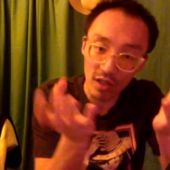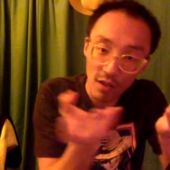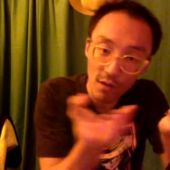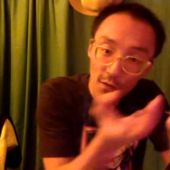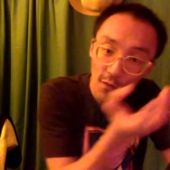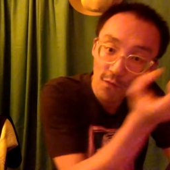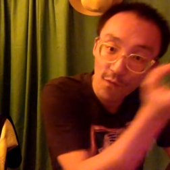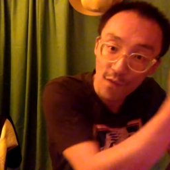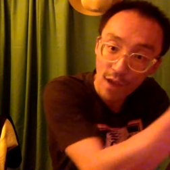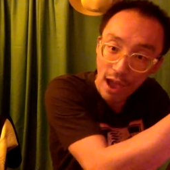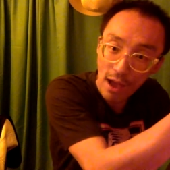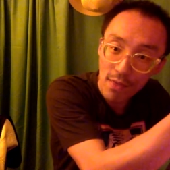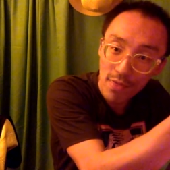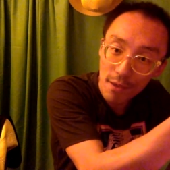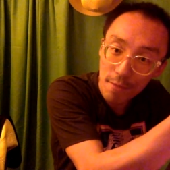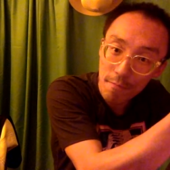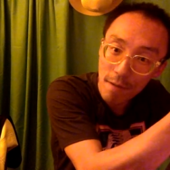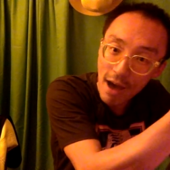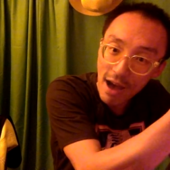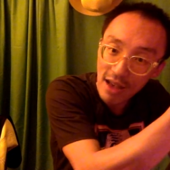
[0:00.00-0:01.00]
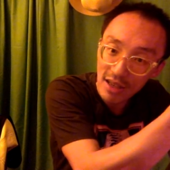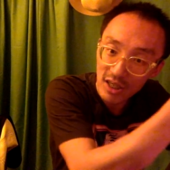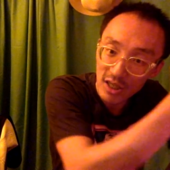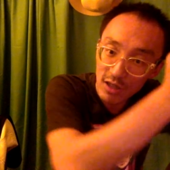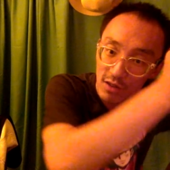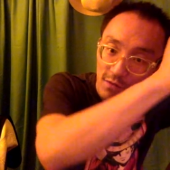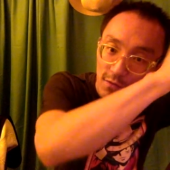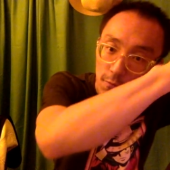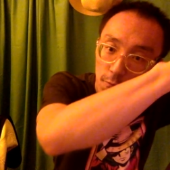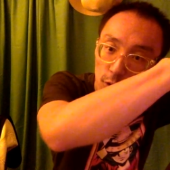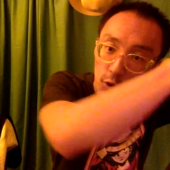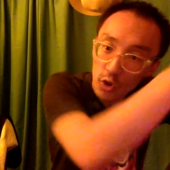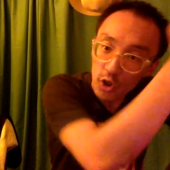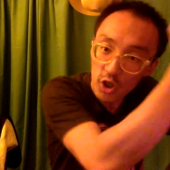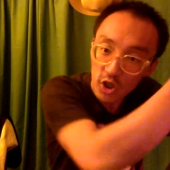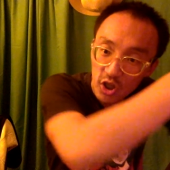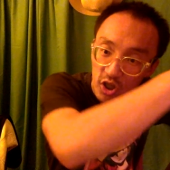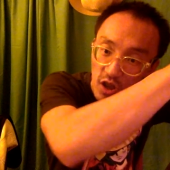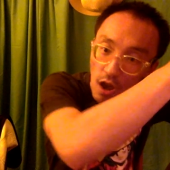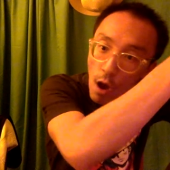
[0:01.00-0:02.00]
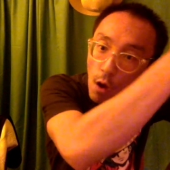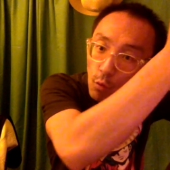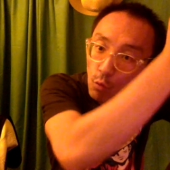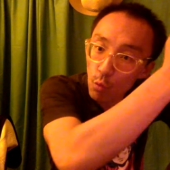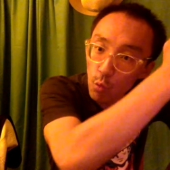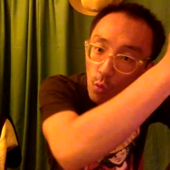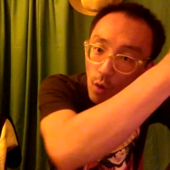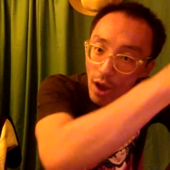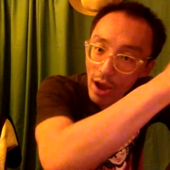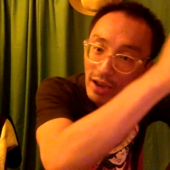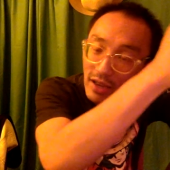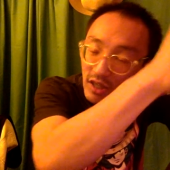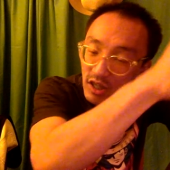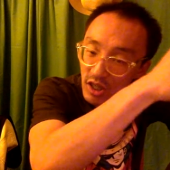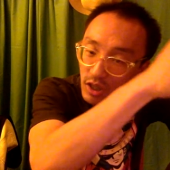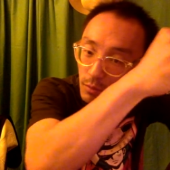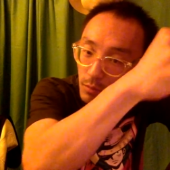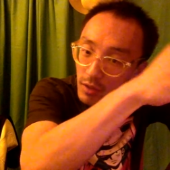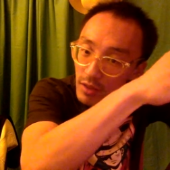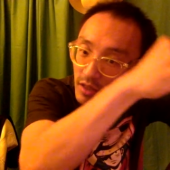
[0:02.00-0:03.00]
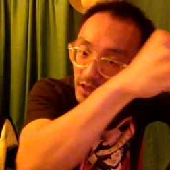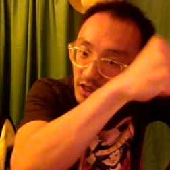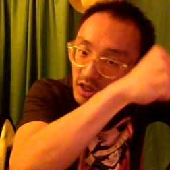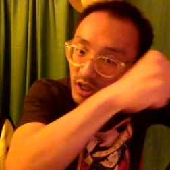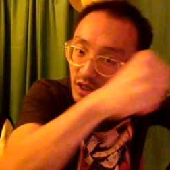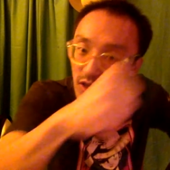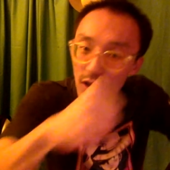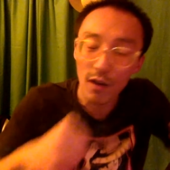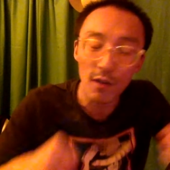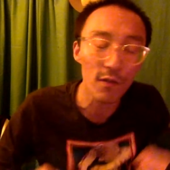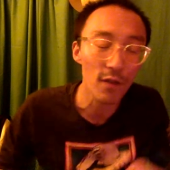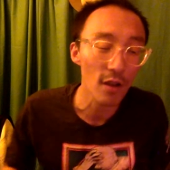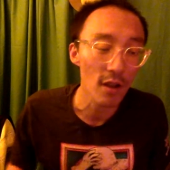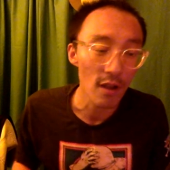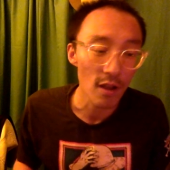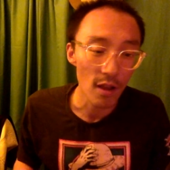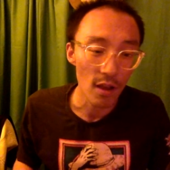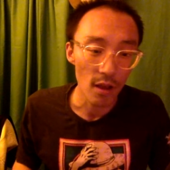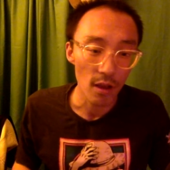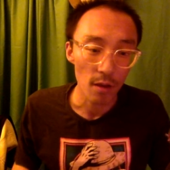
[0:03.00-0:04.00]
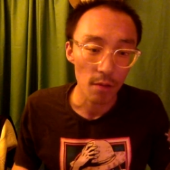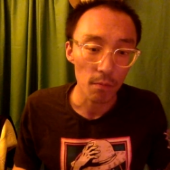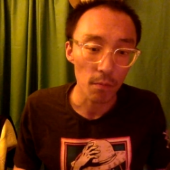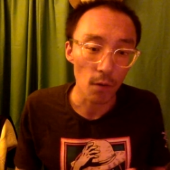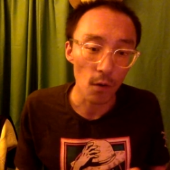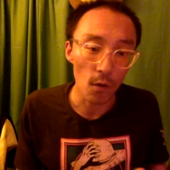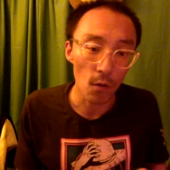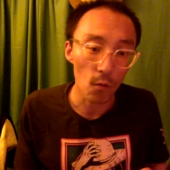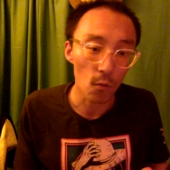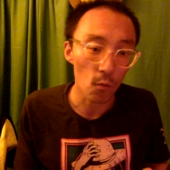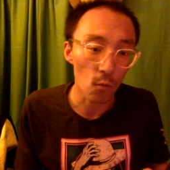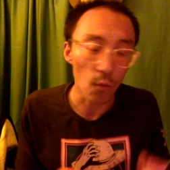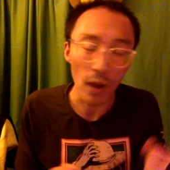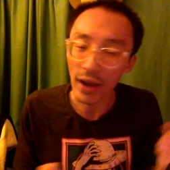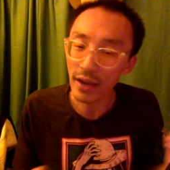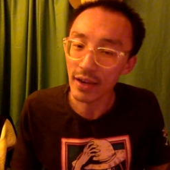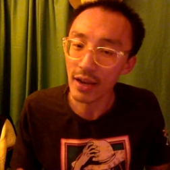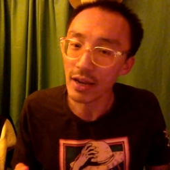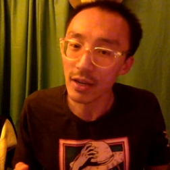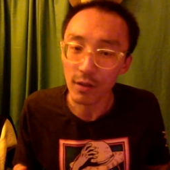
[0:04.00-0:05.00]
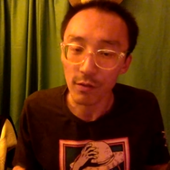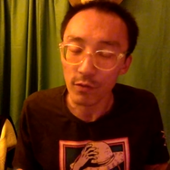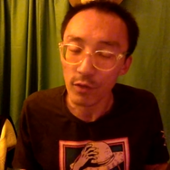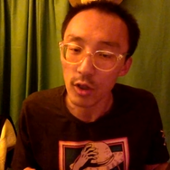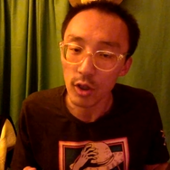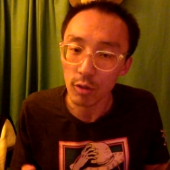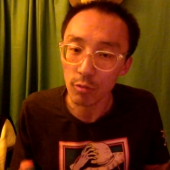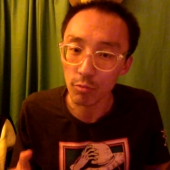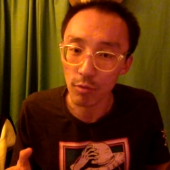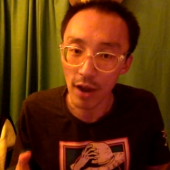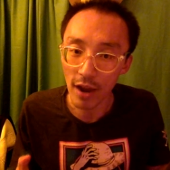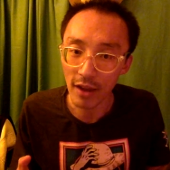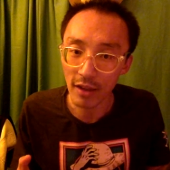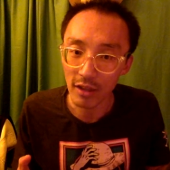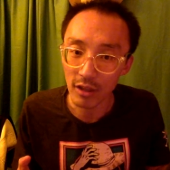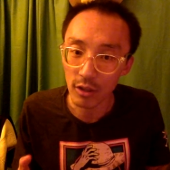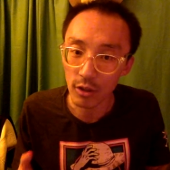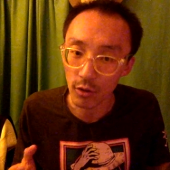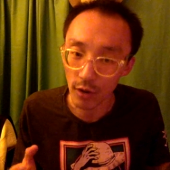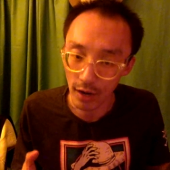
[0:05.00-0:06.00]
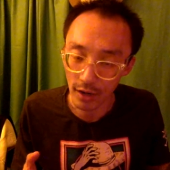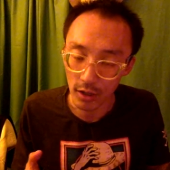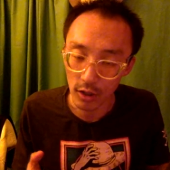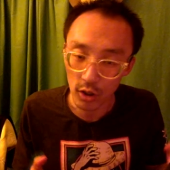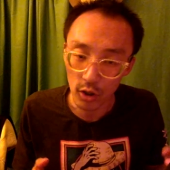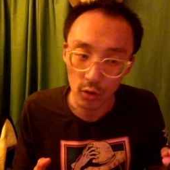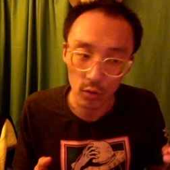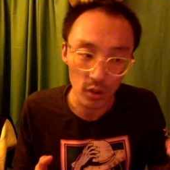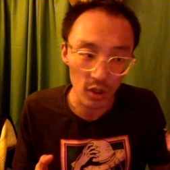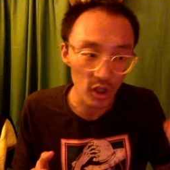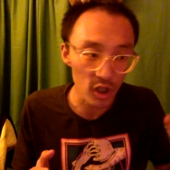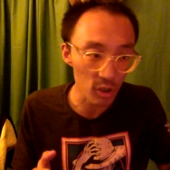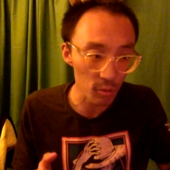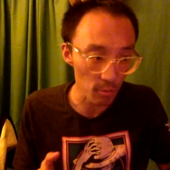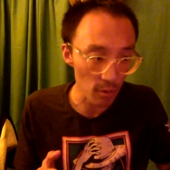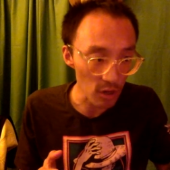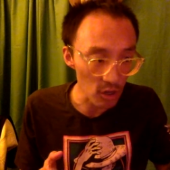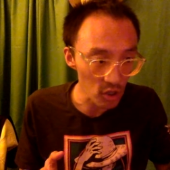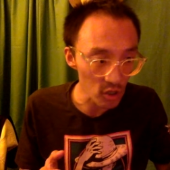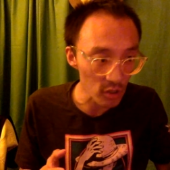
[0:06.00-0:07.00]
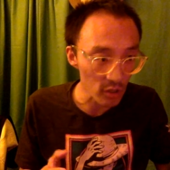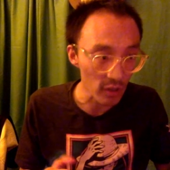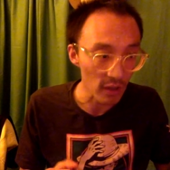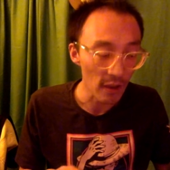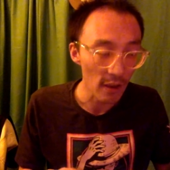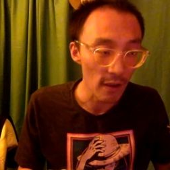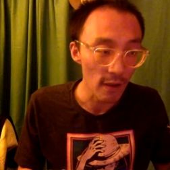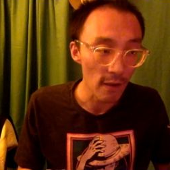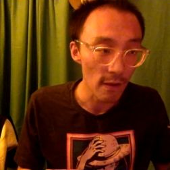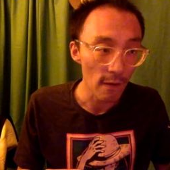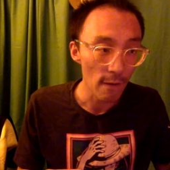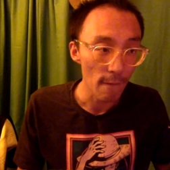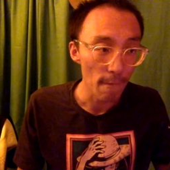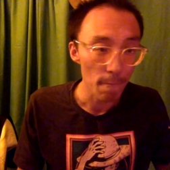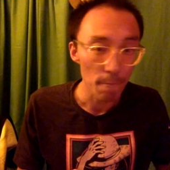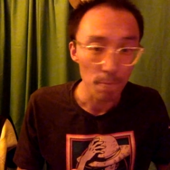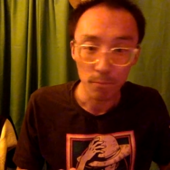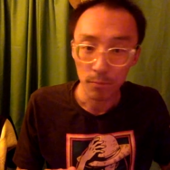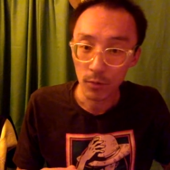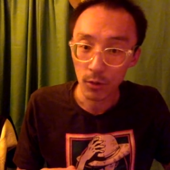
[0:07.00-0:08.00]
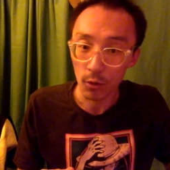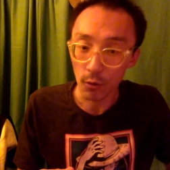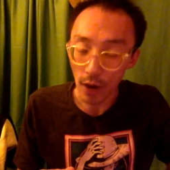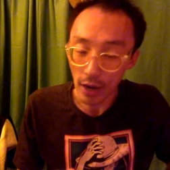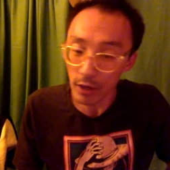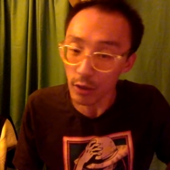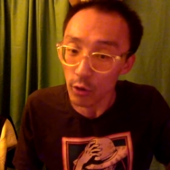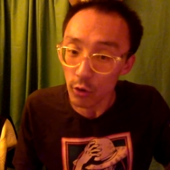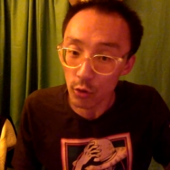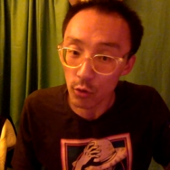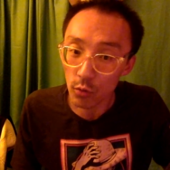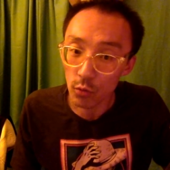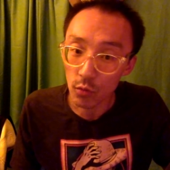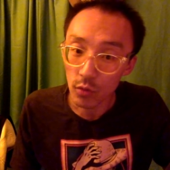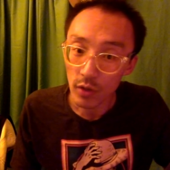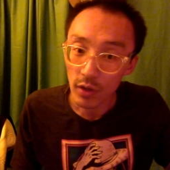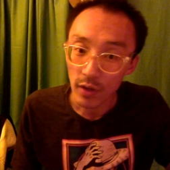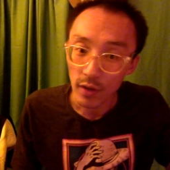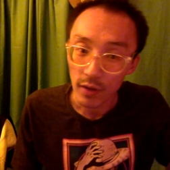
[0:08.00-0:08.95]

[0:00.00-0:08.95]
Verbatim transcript: then found the positive emotions to unwind some of this stuff. But why not if you just practice gratitude, especially gratitude